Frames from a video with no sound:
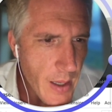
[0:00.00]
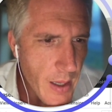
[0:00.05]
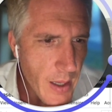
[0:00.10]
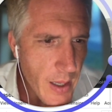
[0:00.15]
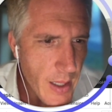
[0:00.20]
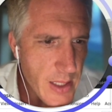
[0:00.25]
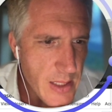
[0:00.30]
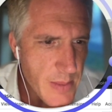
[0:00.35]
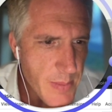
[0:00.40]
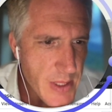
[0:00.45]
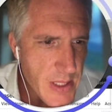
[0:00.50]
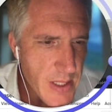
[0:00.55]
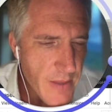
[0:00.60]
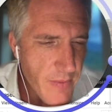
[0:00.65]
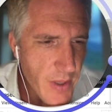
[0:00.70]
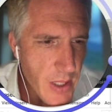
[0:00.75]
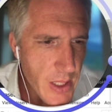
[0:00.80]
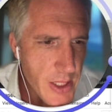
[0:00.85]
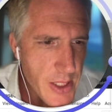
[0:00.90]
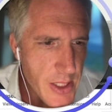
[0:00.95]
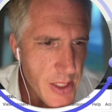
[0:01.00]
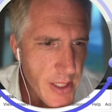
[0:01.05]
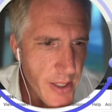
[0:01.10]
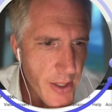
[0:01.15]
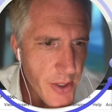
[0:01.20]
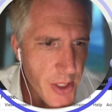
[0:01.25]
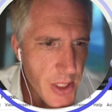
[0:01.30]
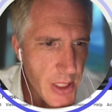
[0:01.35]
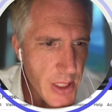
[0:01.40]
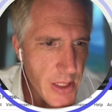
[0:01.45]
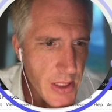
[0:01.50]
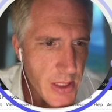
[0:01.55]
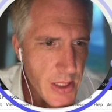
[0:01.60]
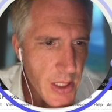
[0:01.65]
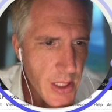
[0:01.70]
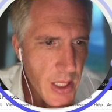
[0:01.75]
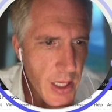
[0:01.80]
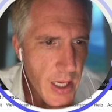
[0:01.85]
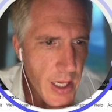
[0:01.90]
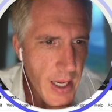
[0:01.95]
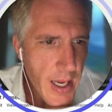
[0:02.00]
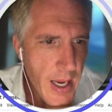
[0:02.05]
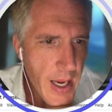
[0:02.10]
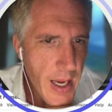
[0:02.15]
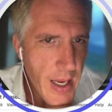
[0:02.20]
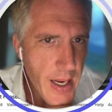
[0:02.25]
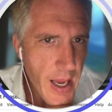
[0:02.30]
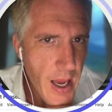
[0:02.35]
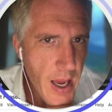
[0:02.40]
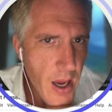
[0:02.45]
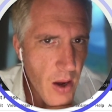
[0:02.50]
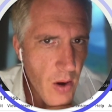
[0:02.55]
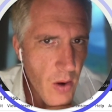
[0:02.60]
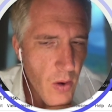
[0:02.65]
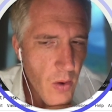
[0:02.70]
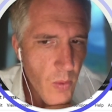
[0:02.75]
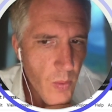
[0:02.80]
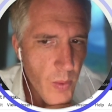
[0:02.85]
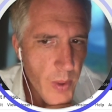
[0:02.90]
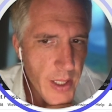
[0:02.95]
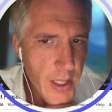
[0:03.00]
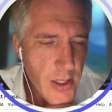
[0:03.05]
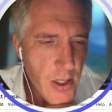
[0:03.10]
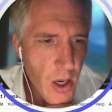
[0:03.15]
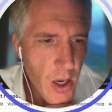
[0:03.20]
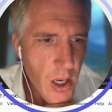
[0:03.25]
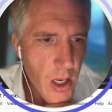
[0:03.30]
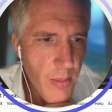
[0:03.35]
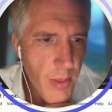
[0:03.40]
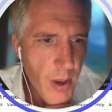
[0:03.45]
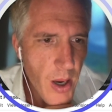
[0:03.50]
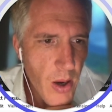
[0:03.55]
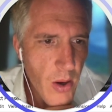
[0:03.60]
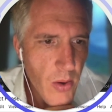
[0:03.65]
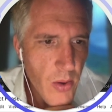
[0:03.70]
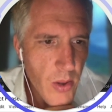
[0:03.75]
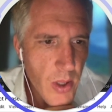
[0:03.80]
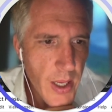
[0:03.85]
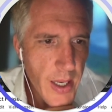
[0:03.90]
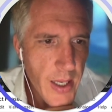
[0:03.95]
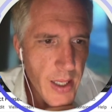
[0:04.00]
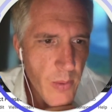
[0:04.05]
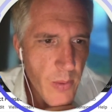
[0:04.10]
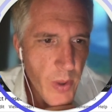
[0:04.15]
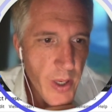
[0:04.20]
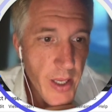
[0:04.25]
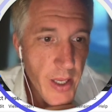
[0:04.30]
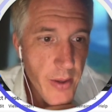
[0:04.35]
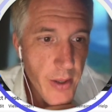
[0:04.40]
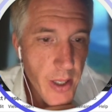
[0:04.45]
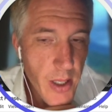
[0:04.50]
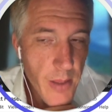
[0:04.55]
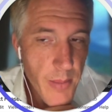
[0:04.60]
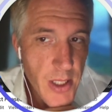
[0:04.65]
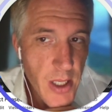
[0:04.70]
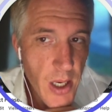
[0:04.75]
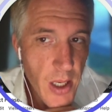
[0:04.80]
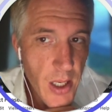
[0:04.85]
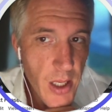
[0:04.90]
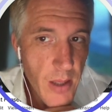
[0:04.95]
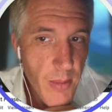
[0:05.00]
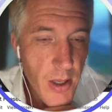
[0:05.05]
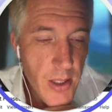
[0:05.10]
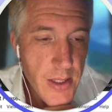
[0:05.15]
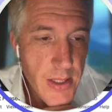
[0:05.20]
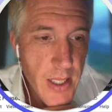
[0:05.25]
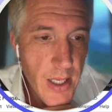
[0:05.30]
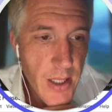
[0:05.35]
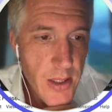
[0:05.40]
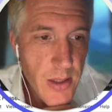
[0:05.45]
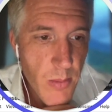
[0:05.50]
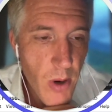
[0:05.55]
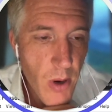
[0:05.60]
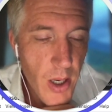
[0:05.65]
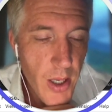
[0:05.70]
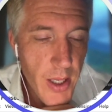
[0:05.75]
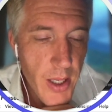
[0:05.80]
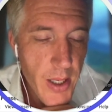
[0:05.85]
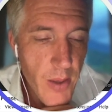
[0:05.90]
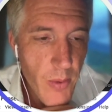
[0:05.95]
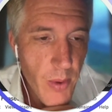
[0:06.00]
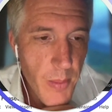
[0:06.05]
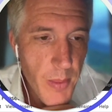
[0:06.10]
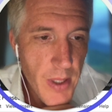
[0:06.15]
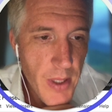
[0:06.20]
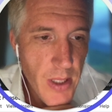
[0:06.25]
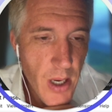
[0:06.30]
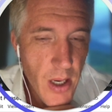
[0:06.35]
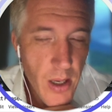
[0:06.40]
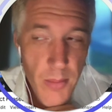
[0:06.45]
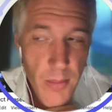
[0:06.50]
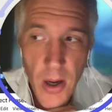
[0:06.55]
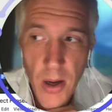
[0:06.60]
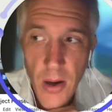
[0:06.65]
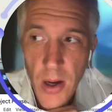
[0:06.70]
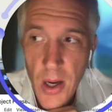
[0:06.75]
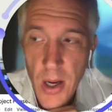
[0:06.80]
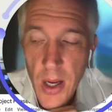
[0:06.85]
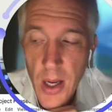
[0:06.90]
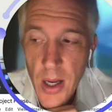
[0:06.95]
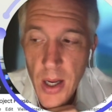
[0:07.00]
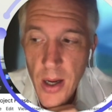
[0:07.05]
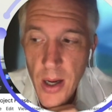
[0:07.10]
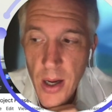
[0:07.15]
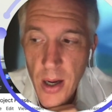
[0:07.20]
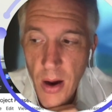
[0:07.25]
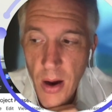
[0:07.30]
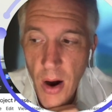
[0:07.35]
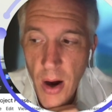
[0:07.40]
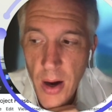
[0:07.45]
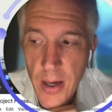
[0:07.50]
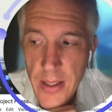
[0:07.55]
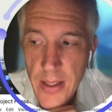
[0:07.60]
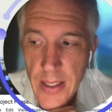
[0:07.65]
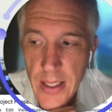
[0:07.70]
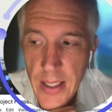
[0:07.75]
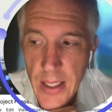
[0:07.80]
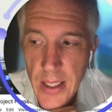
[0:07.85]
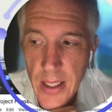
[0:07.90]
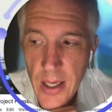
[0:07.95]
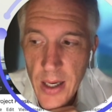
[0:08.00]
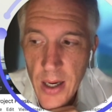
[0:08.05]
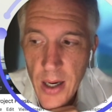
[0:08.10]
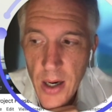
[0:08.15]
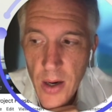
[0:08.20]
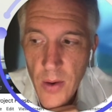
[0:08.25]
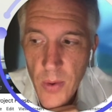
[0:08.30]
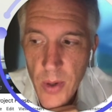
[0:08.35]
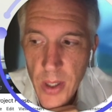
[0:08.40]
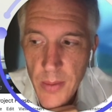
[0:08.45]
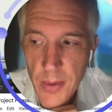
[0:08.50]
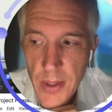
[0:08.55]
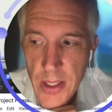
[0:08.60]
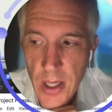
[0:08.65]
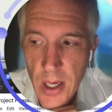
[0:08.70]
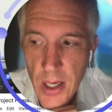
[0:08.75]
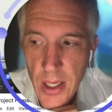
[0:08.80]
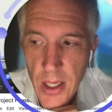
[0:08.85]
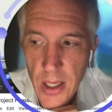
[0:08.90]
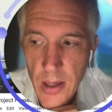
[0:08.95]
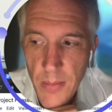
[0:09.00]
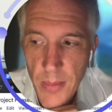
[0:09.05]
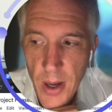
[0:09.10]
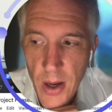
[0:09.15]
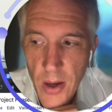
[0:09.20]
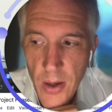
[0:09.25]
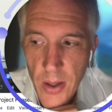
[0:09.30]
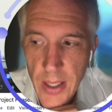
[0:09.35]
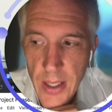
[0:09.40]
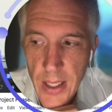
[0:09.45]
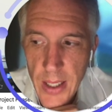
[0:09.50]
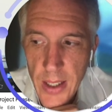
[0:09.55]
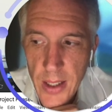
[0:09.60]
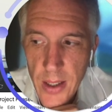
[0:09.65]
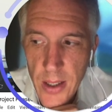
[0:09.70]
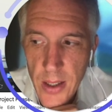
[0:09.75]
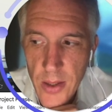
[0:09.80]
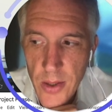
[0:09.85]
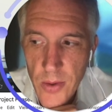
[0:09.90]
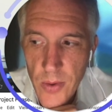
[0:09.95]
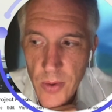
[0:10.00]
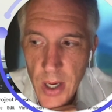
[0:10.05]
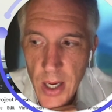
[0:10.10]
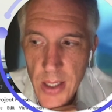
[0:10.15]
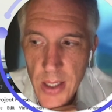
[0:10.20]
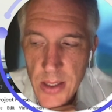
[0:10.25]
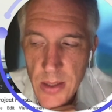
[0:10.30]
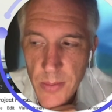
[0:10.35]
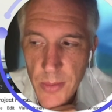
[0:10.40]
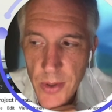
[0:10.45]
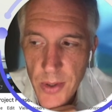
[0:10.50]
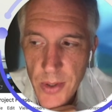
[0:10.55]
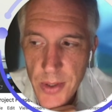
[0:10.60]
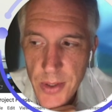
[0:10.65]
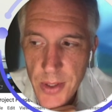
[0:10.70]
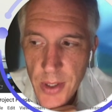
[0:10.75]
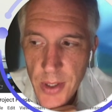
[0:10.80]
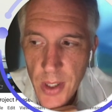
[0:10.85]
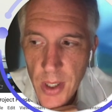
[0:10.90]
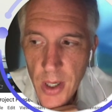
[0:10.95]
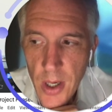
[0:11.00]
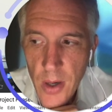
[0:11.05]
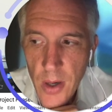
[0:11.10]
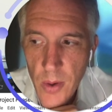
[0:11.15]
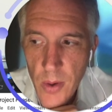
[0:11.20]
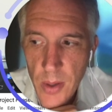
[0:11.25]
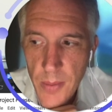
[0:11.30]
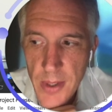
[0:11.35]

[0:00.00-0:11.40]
specifically synergies, and how we talk about we're either going to be talking about sales and marketing, we're going to be talking about R&D, we're going to be talking about getting new customers, we're going to be